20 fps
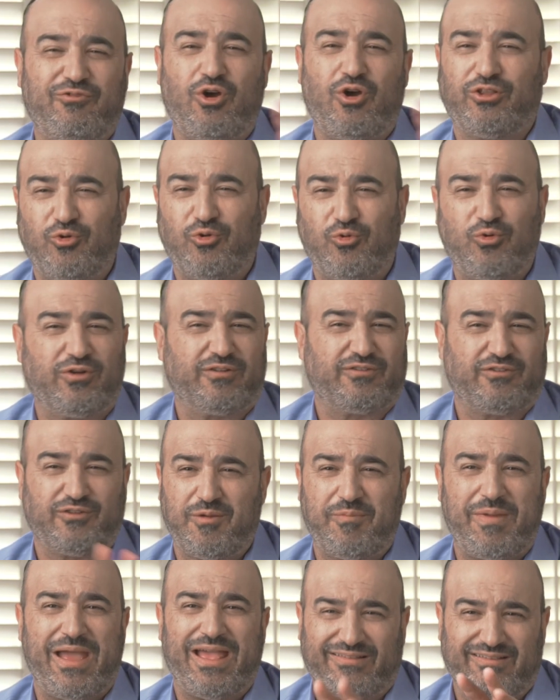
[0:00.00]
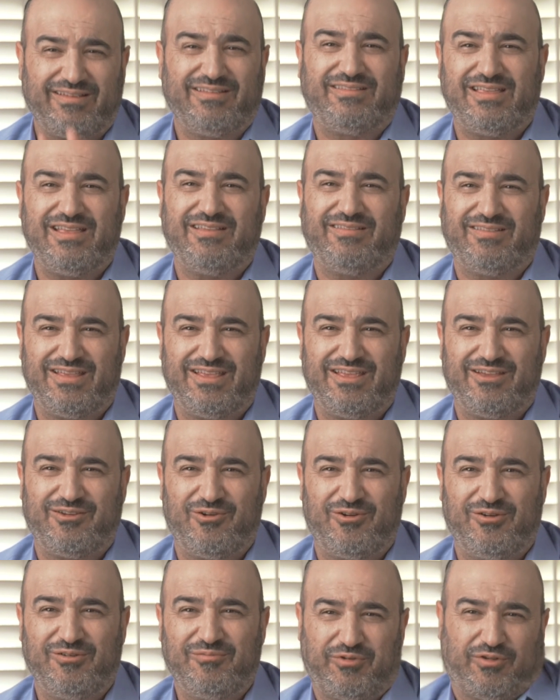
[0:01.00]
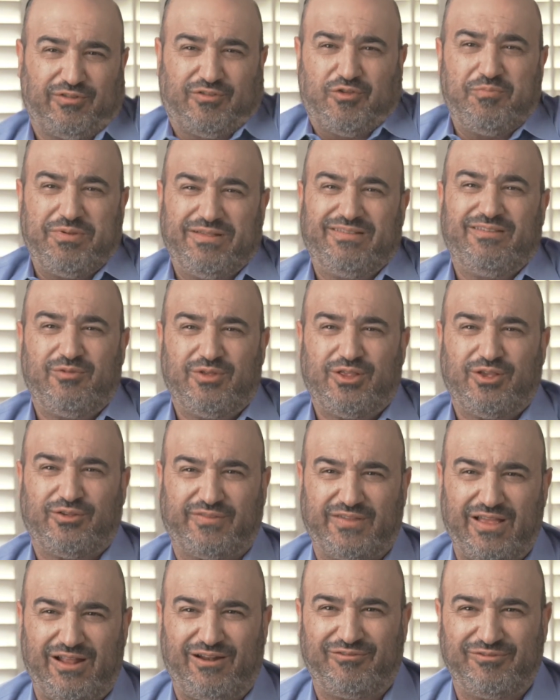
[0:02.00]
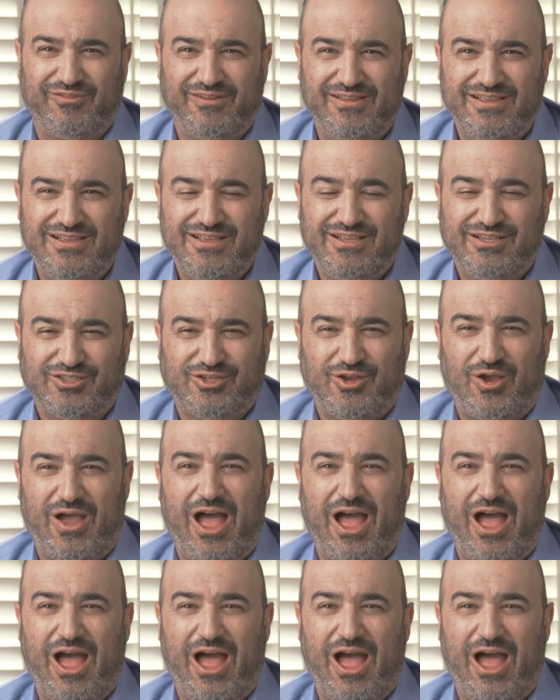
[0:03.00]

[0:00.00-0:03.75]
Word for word: if you are the worst or the best, it is ego because you're busy with yourself. So,